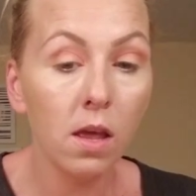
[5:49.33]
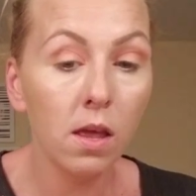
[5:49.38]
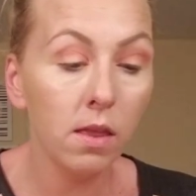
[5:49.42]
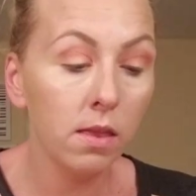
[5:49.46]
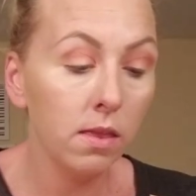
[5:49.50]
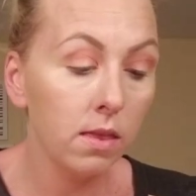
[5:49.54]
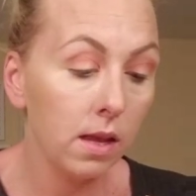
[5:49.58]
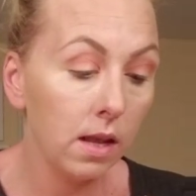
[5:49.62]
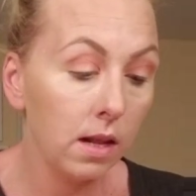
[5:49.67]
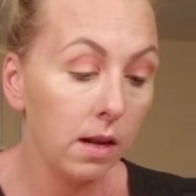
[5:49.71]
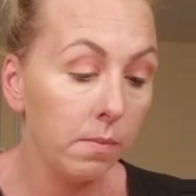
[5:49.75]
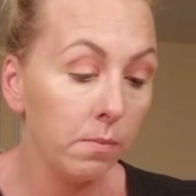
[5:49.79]

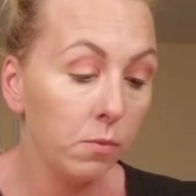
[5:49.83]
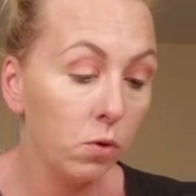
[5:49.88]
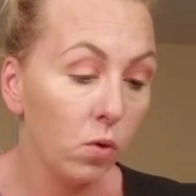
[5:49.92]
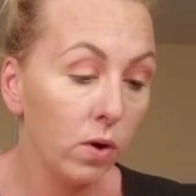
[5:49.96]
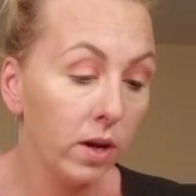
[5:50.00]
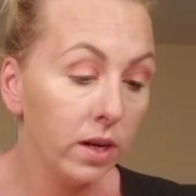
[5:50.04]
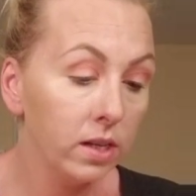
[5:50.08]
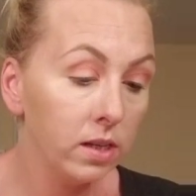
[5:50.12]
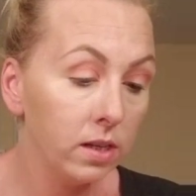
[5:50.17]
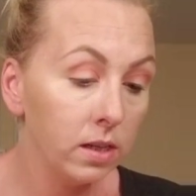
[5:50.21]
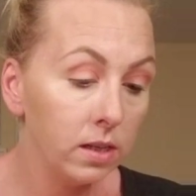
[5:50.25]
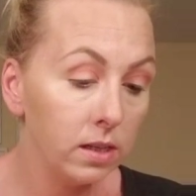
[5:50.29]
Then I'm
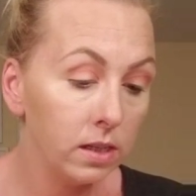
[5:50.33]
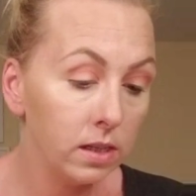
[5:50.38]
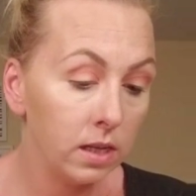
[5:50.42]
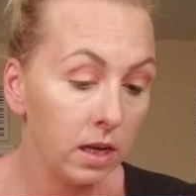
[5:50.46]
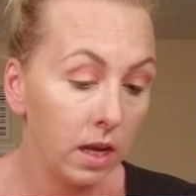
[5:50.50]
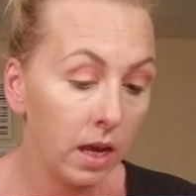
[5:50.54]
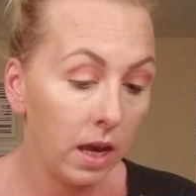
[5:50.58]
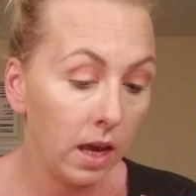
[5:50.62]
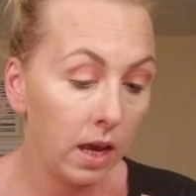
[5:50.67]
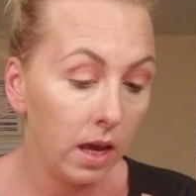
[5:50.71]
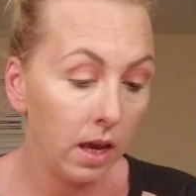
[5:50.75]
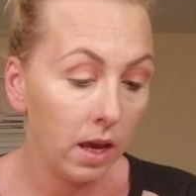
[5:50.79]
going to
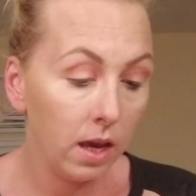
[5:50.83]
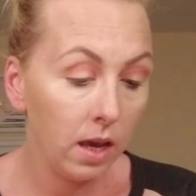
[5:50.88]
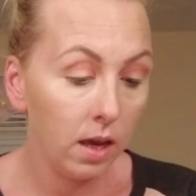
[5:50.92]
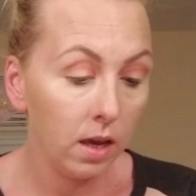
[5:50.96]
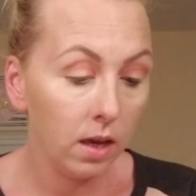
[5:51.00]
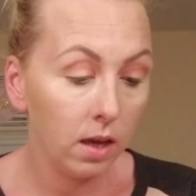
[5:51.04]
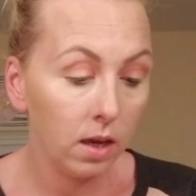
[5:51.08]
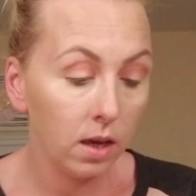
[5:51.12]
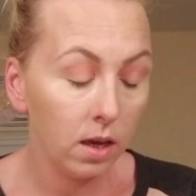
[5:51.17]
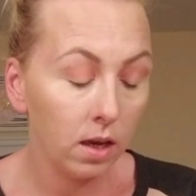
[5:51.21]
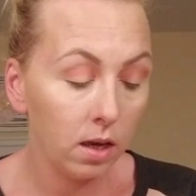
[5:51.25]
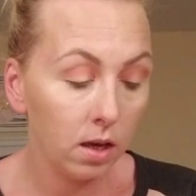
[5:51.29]

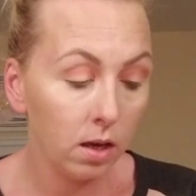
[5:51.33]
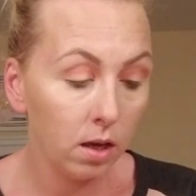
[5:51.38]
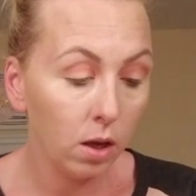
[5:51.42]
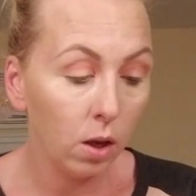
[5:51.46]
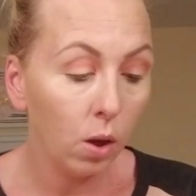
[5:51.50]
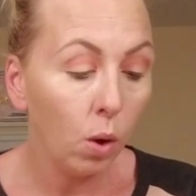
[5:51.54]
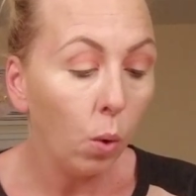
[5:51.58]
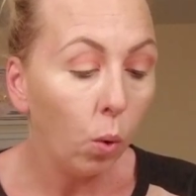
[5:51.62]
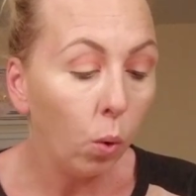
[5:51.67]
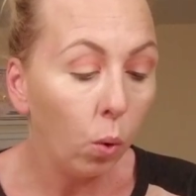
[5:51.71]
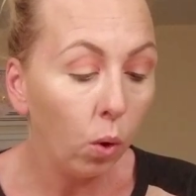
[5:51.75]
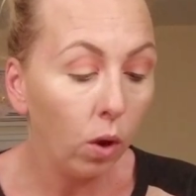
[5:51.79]
take,
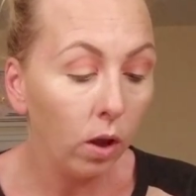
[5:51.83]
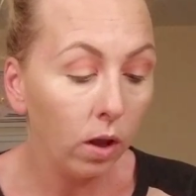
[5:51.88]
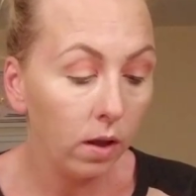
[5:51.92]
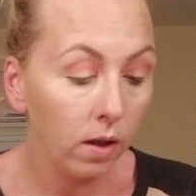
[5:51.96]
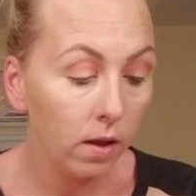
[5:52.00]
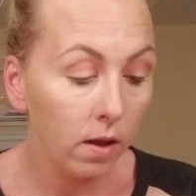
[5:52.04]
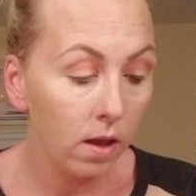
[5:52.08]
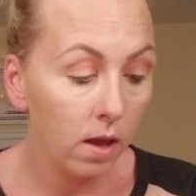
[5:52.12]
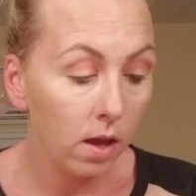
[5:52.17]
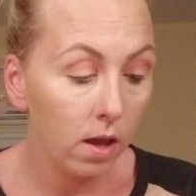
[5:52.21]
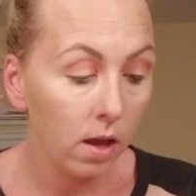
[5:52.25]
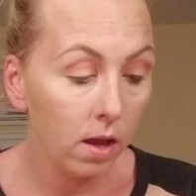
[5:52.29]

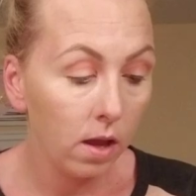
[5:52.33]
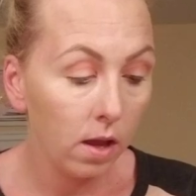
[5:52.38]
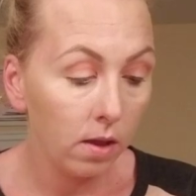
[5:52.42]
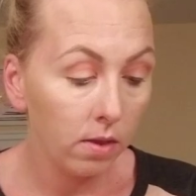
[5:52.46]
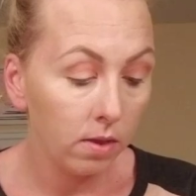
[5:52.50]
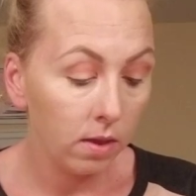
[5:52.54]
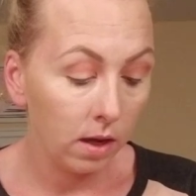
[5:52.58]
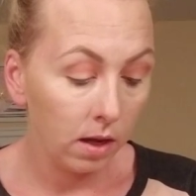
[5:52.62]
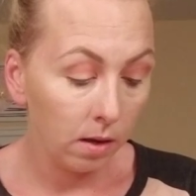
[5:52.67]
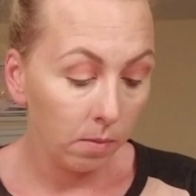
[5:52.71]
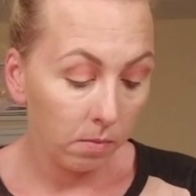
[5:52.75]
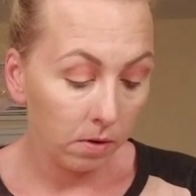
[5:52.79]
I
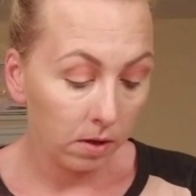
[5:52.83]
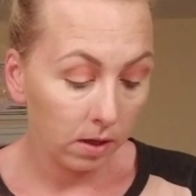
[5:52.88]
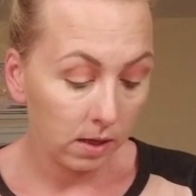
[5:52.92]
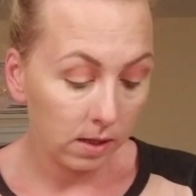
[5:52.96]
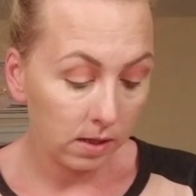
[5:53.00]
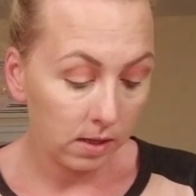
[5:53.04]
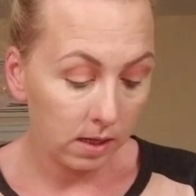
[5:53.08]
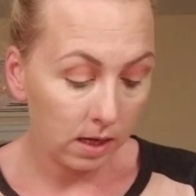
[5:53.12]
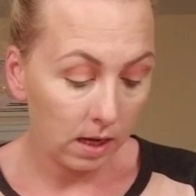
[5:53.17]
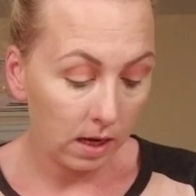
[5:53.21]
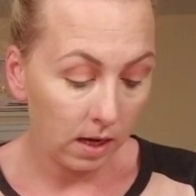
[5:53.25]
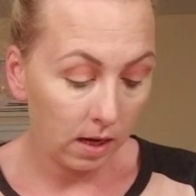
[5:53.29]
think I'm going to
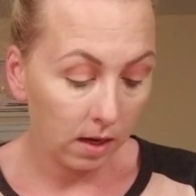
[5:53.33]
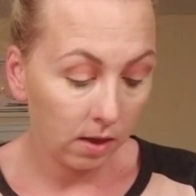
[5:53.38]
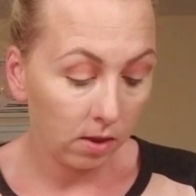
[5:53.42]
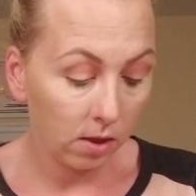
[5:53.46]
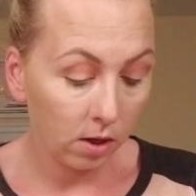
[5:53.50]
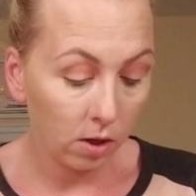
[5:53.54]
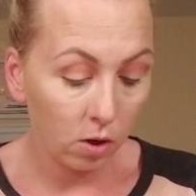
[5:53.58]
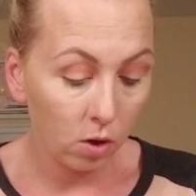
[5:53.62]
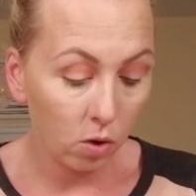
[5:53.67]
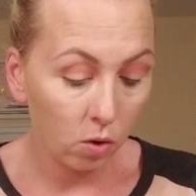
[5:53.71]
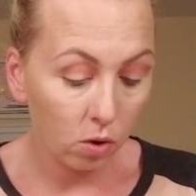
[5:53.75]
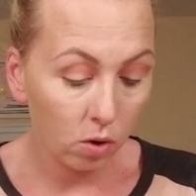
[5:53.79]
take the
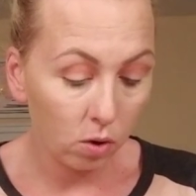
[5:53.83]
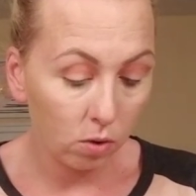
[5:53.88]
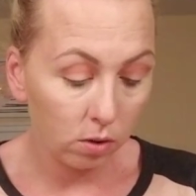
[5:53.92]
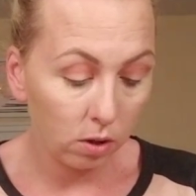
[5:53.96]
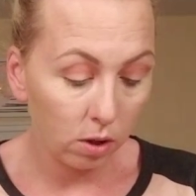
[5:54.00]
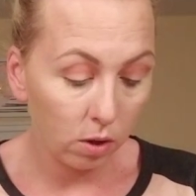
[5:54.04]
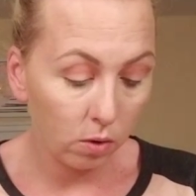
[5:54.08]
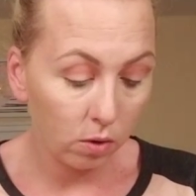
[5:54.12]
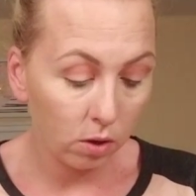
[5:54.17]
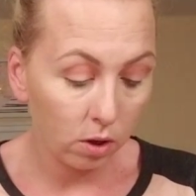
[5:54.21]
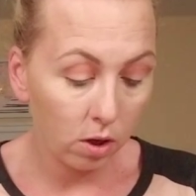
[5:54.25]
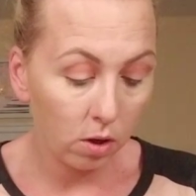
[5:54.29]
Coco
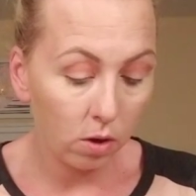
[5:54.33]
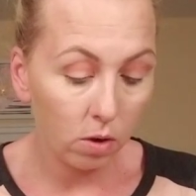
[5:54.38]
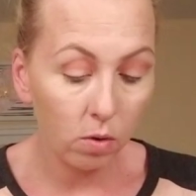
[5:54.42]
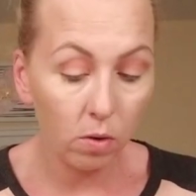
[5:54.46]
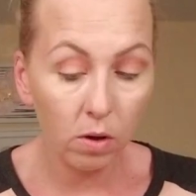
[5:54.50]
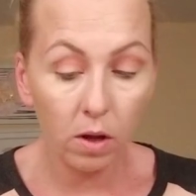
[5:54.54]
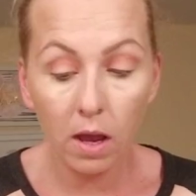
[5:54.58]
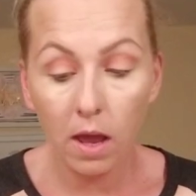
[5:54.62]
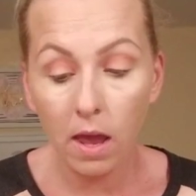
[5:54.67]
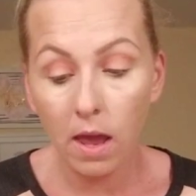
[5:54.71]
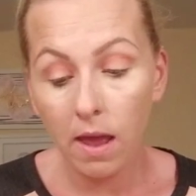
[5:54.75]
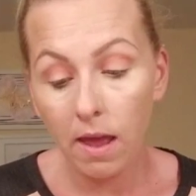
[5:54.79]
Loco,
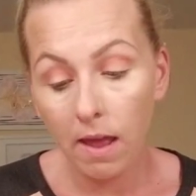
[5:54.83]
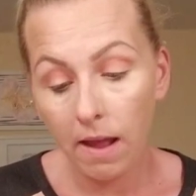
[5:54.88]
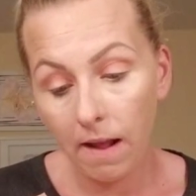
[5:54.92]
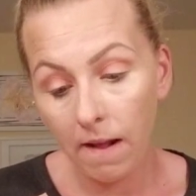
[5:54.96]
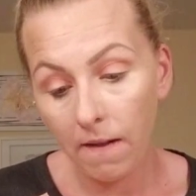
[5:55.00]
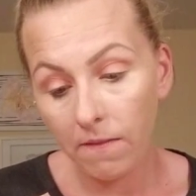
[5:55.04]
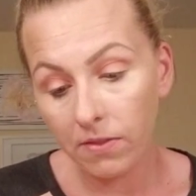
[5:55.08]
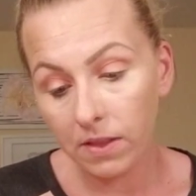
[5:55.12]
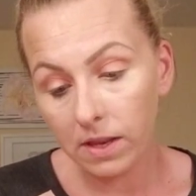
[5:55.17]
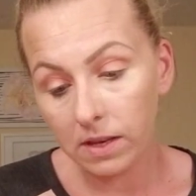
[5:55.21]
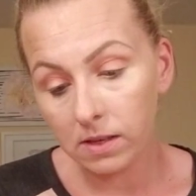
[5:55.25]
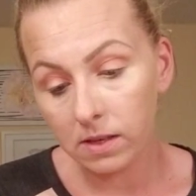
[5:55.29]

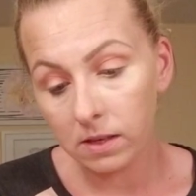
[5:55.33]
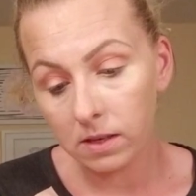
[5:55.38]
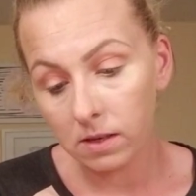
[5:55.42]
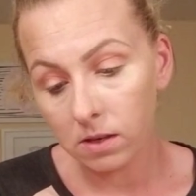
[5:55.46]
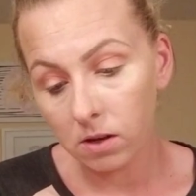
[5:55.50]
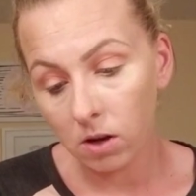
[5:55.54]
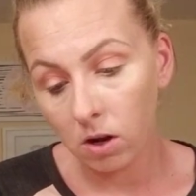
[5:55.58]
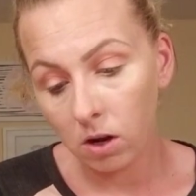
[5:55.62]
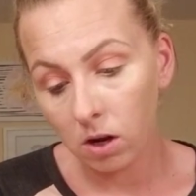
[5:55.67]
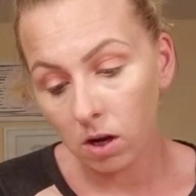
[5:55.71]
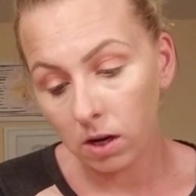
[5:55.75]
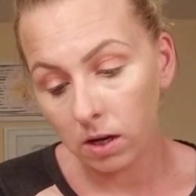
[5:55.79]
and this is
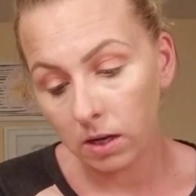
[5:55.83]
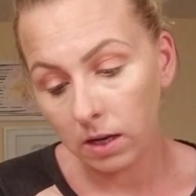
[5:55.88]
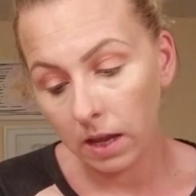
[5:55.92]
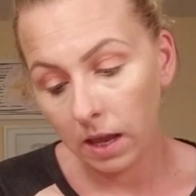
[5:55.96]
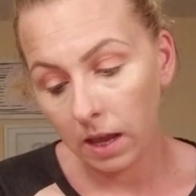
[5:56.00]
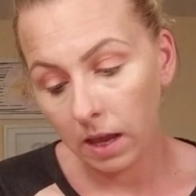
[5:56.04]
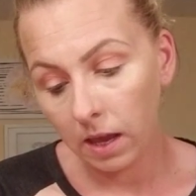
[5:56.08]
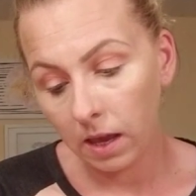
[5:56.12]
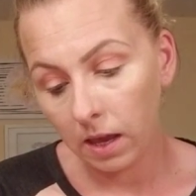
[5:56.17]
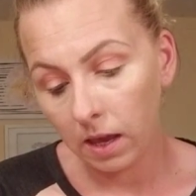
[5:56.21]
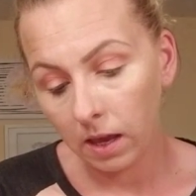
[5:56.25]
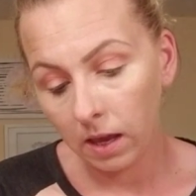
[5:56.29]
on
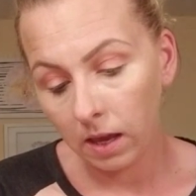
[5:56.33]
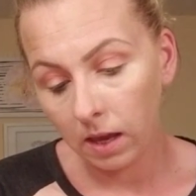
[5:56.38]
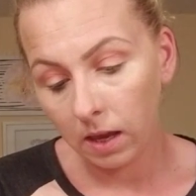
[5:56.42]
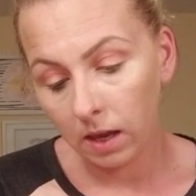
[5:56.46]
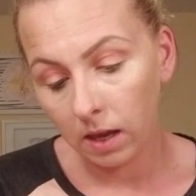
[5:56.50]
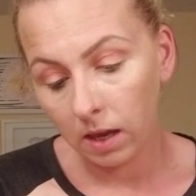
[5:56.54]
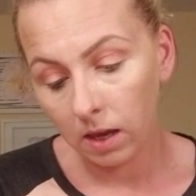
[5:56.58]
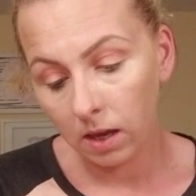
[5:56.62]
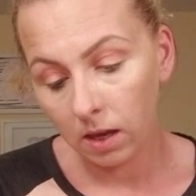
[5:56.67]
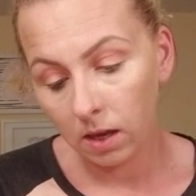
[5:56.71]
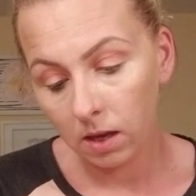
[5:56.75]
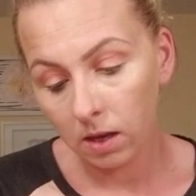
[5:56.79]

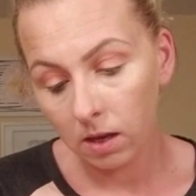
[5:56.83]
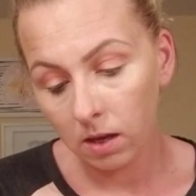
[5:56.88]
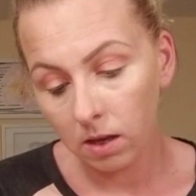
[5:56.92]
a